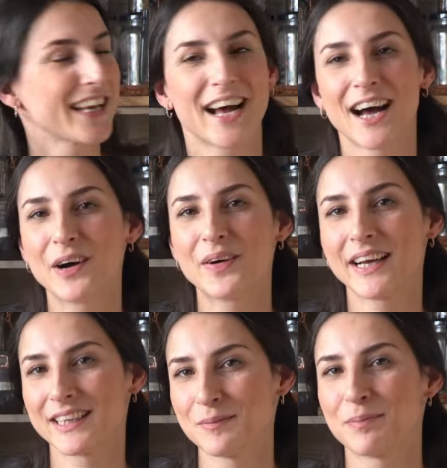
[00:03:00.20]
how I
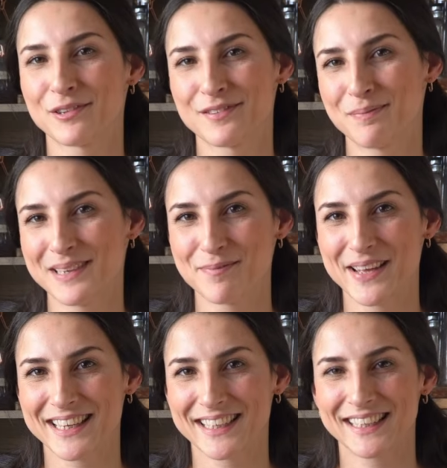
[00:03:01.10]
can possibly
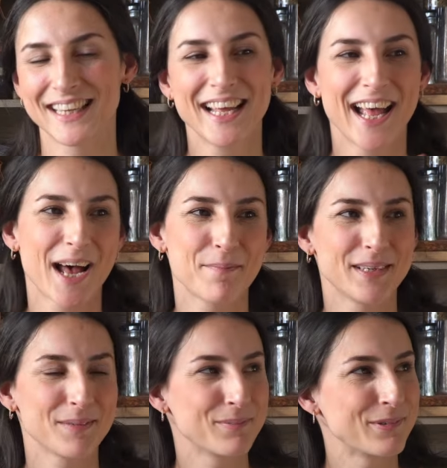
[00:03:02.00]
make it a
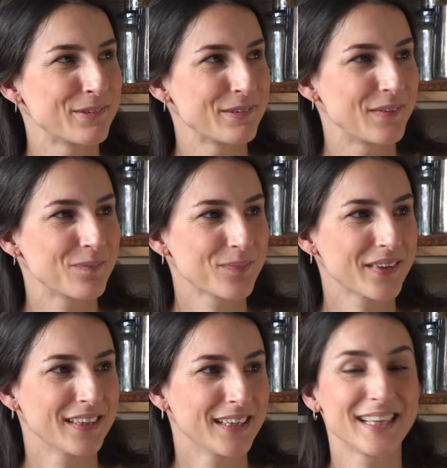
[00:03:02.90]
bit more,
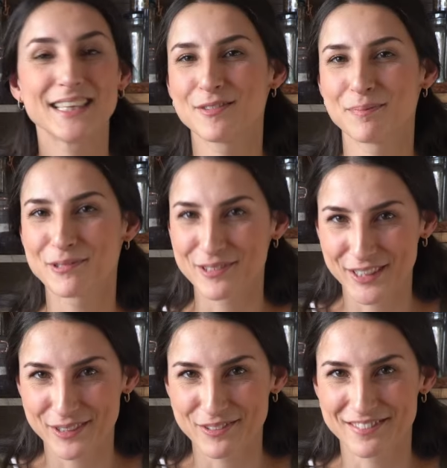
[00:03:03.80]
even more
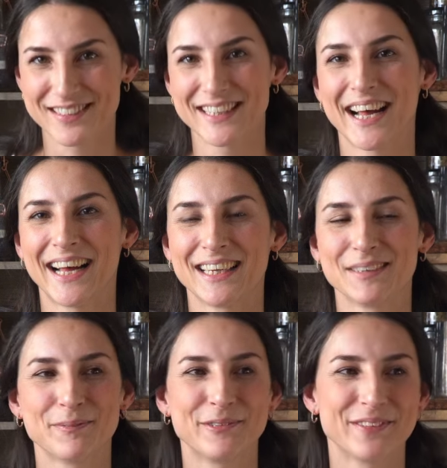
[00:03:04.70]
cozy
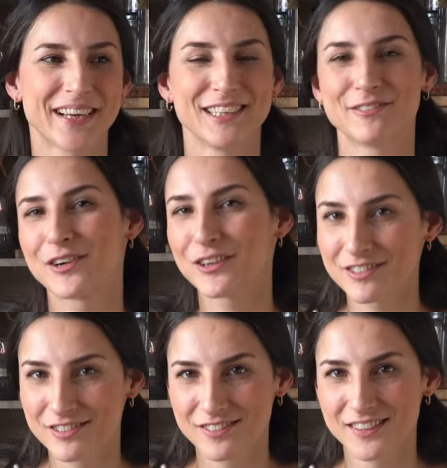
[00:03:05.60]
and more kind of
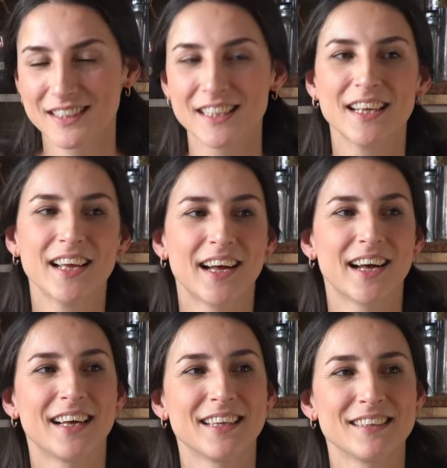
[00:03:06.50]
cottagey,
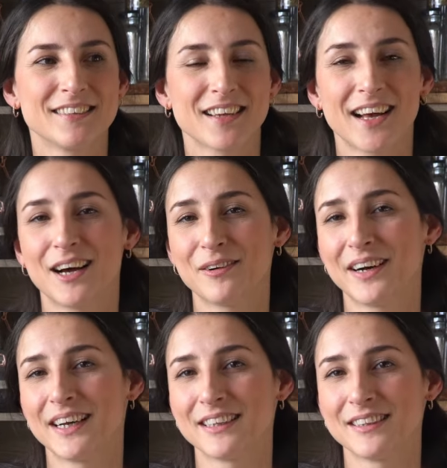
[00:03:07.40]
and how
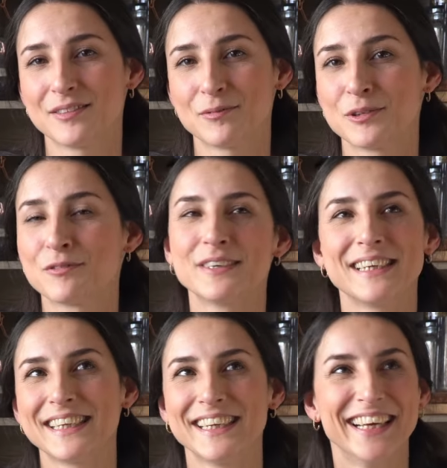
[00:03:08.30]
I would
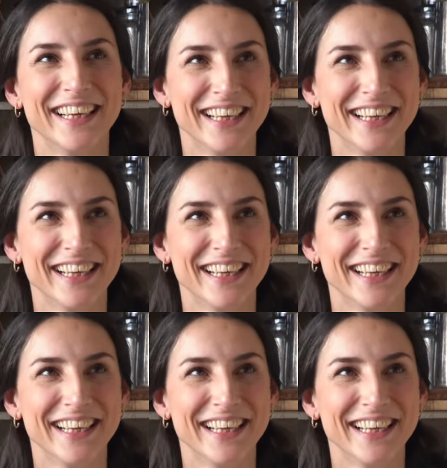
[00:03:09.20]
really